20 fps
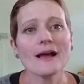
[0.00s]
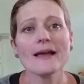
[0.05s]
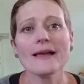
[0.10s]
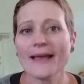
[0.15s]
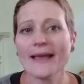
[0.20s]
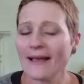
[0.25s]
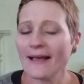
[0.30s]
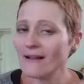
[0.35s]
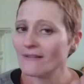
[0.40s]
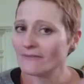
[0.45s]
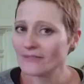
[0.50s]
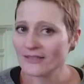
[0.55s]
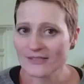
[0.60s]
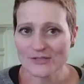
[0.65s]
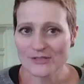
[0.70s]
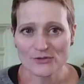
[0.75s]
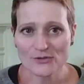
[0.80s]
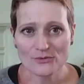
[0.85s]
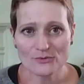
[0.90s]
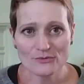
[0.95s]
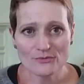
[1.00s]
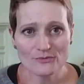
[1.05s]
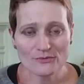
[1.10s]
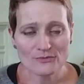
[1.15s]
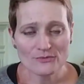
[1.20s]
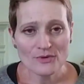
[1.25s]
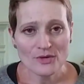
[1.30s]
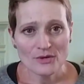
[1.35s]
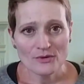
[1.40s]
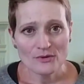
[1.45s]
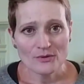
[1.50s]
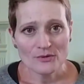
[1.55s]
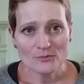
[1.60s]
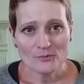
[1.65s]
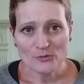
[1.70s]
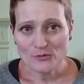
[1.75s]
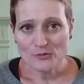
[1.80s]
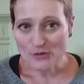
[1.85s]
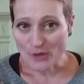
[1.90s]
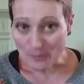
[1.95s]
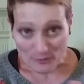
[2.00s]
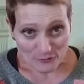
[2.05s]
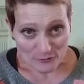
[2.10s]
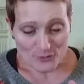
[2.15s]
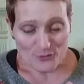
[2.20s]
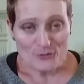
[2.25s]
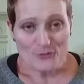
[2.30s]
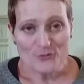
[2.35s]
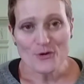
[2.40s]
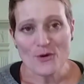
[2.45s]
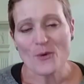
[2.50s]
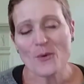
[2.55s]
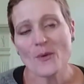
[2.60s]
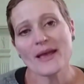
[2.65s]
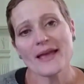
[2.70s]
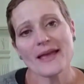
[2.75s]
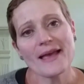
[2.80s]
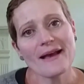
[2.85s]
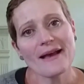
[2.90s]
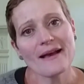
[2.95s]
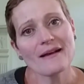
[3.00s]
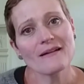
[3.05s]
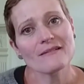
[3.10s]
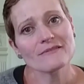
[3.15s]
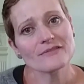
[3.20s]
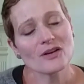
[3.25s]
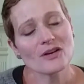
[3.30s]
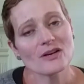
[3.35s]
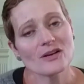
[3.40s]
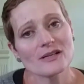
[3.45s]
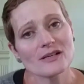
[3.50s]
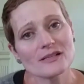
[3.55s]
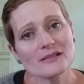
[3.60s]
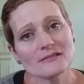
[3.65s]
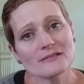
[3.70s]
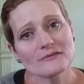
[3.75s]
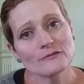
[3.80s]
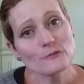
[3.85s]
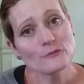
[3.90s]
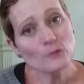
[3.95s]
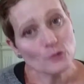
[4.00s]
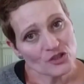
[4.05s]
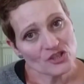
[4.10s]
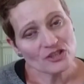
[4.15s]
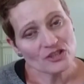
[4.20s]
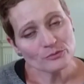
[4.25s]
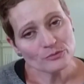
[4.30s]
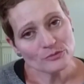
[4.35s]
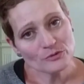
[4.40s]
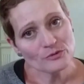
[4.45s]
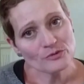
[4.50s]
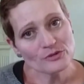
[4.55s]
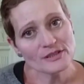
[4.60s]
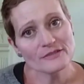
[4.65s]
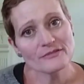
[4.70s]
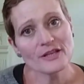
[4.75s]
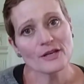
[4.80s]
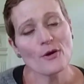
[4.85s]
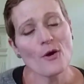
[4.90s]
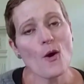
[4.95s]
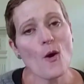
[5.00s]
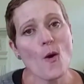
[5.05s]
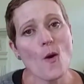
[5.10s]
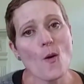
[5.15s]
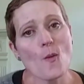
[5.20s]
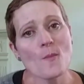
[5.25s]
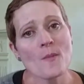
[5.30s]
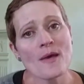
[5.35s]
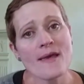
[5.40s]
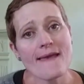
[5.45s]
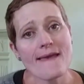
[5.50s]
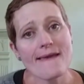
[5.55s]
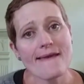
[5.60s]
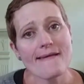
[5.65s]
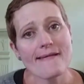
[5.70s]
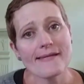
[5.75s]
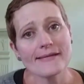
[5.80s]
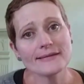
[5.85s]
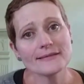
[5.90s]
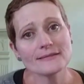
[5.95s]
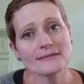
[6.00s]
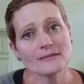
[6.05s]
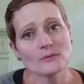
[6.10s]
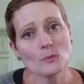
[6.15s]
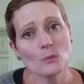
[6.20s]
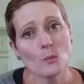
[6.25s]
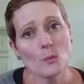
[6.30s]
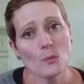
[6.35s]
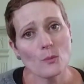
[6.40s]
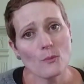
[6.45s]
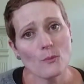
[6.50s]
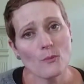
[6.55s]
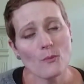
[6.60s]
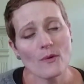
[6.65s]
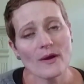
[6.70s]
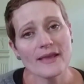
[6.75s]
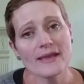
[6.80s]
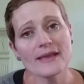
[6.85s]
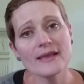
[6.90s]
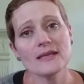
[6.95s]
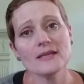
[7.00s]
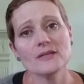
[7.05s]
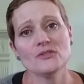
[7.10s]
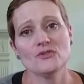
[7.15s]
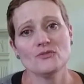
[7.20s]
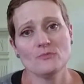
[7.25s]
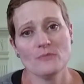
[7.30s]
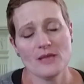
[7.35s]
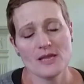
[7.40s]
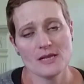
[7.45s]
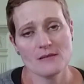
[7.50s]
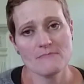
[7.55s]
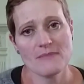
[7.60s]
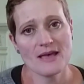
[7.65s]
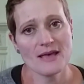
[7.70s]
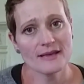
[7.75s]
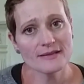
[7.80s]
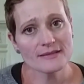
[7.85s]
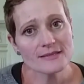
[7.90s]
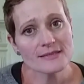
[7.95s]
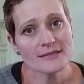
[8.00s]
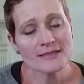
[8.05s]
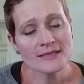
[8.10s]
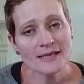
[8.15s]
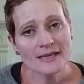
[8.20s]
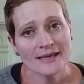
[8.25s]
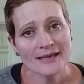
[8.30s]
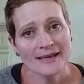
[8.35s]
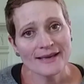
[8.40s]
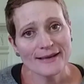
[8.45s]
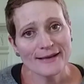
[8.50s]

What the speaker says: I have, as some of you know, I have 4 children who live at home and way too many pets.